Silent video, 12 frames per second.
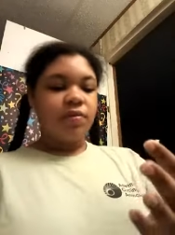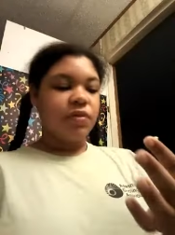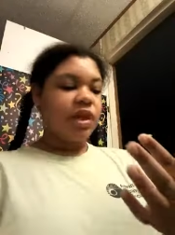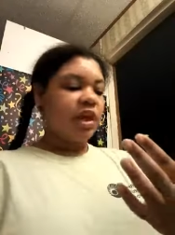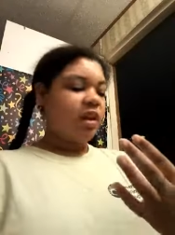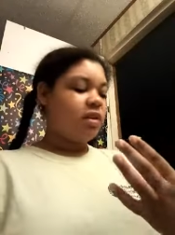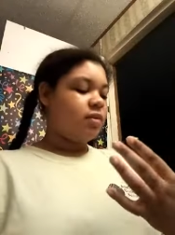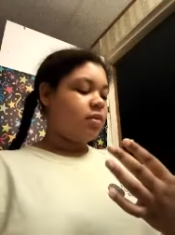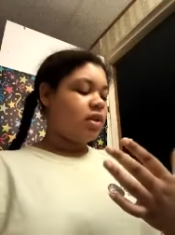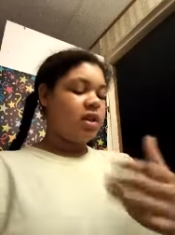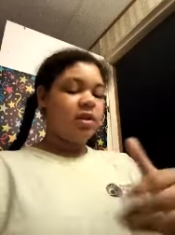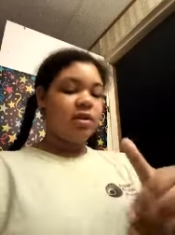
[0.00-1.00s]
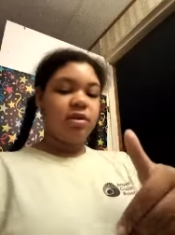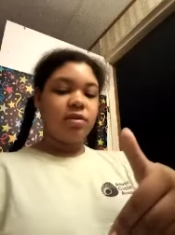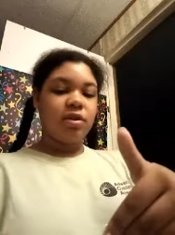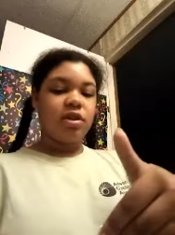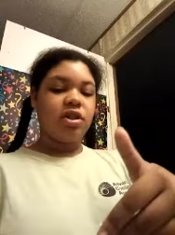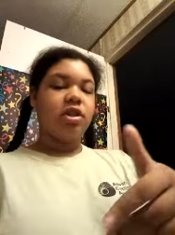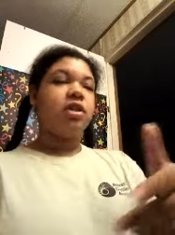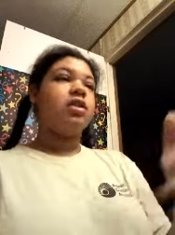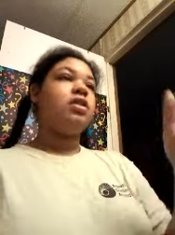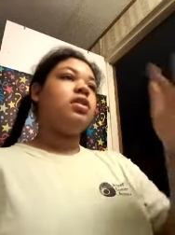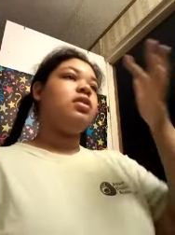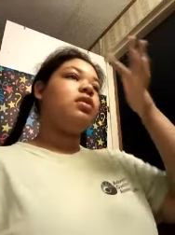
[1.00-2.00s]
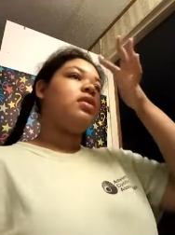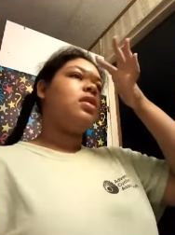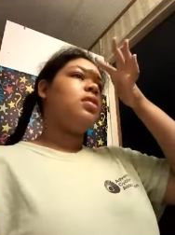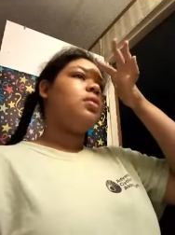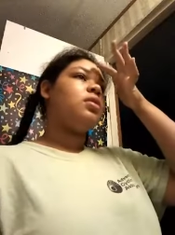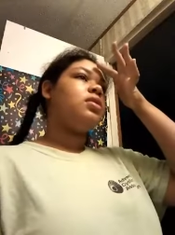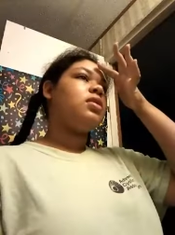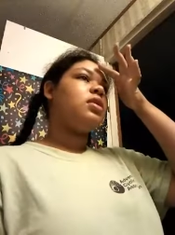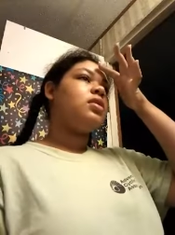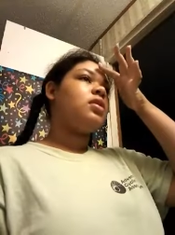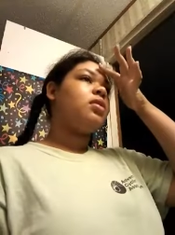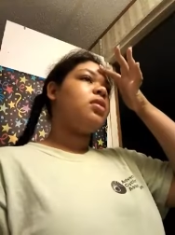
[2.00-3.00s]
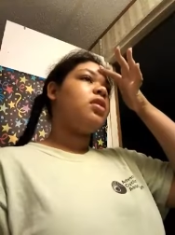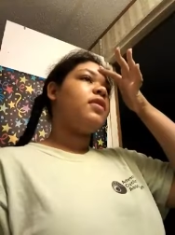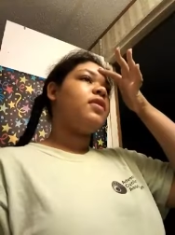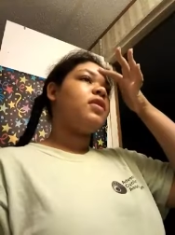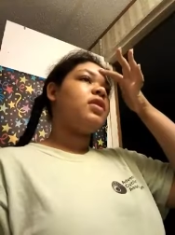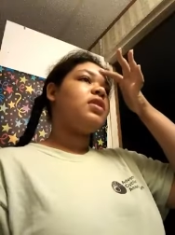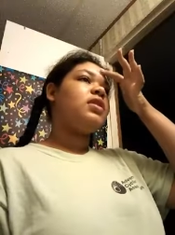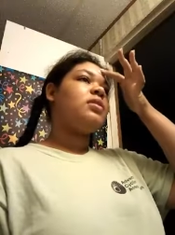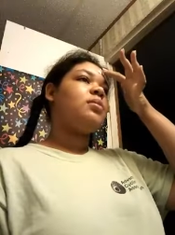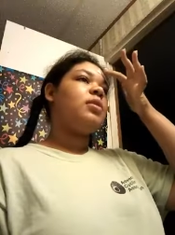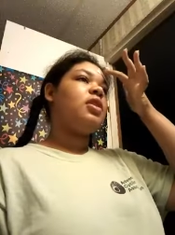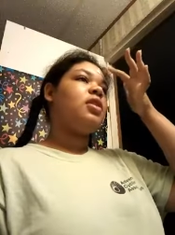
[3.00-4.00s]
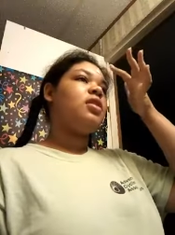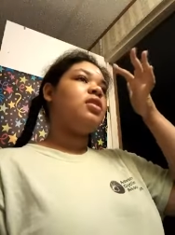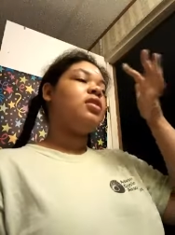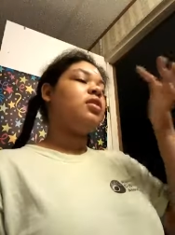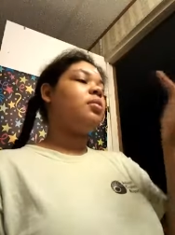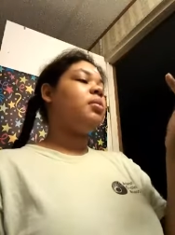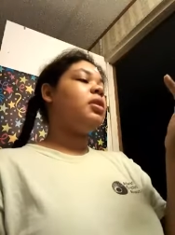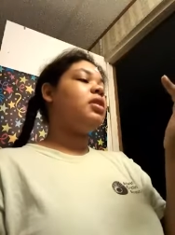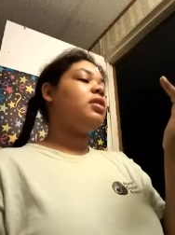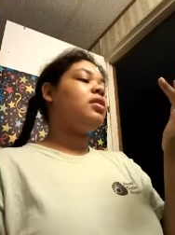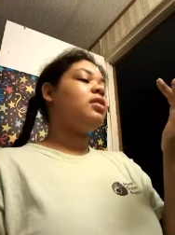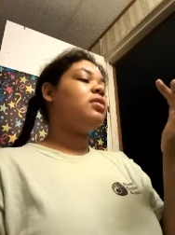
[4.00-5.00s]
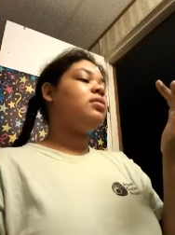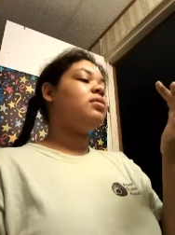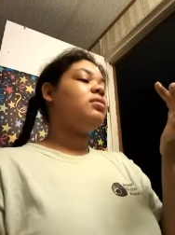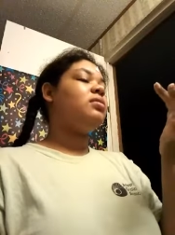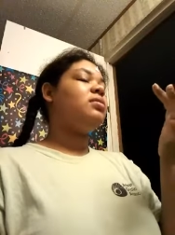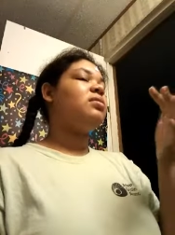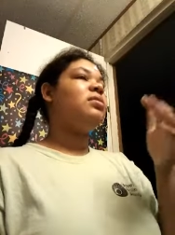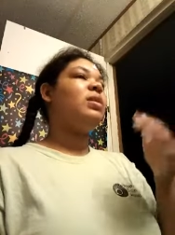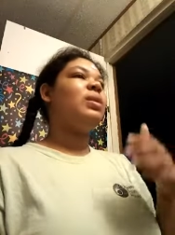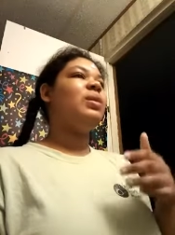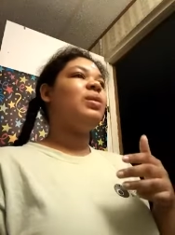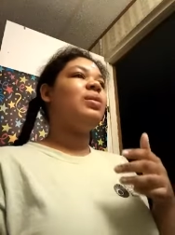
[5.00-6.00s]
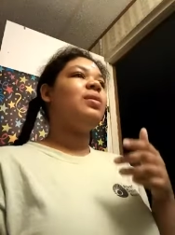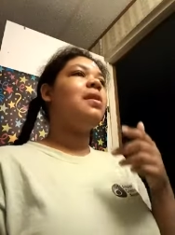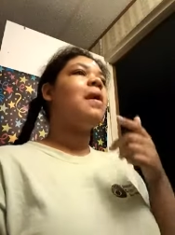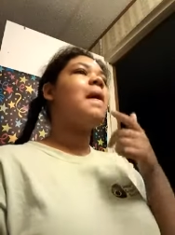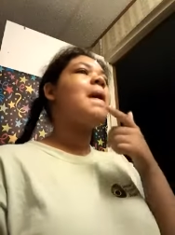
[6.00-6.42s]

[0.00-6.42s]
Yeah, it's kind of squishy and does not want to stick, so I'm going to have to like smear it a little bit. Oh.